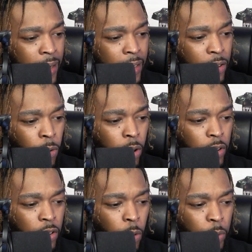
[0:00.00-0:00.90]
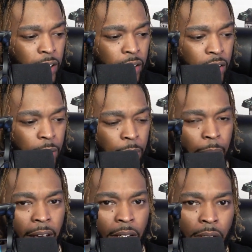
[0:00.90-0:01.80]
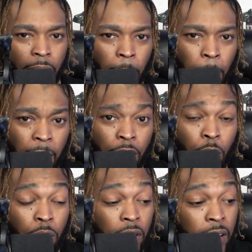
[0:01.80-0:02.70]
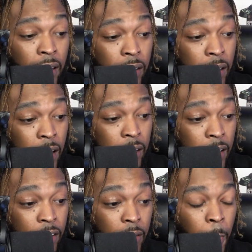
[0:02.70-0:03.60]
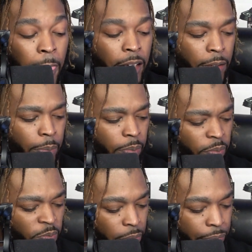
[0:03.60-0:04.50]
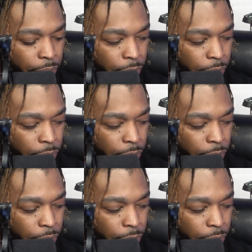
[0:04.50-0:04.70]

this whole this whole relationship's a mess. They chose to stay inside. They this what?